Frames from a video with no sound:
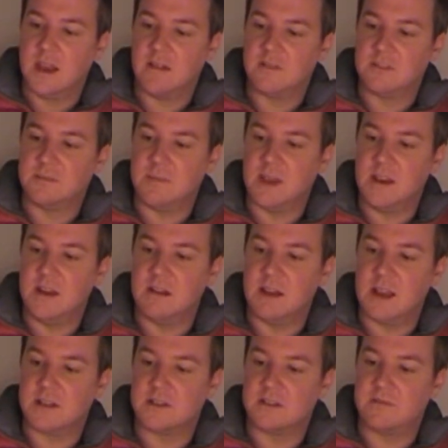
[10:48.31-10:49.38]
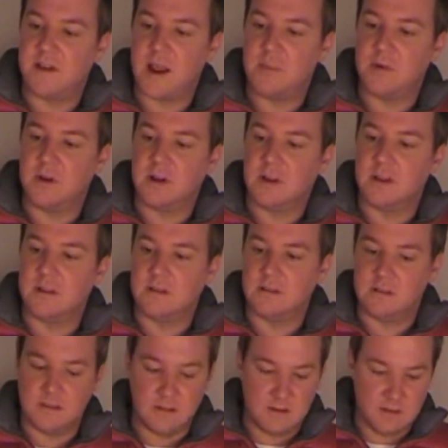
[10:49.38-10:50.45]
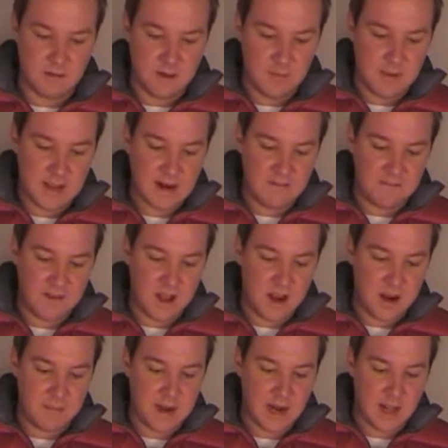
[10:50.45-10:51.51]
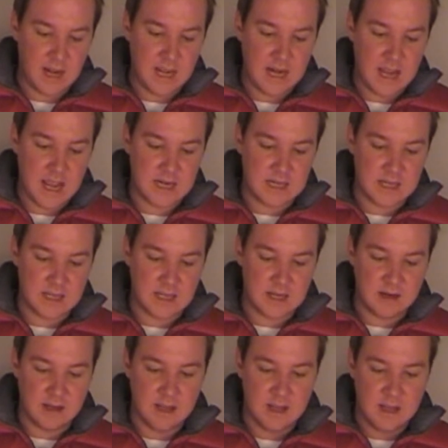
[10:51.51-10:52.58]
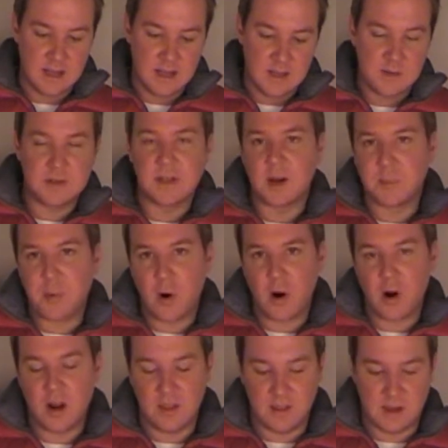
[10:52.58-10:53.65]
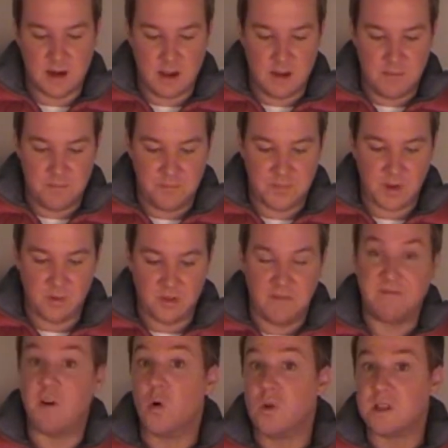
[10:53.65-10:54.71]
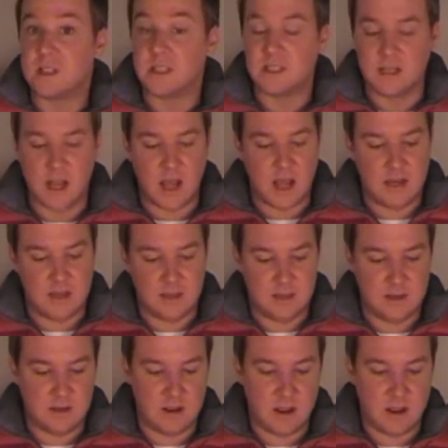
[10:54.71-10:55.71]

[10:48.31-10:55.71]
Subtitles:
have some extra fabric, and it can be kind of fun. I mean, like any idea that, especially at a party that where the focus is not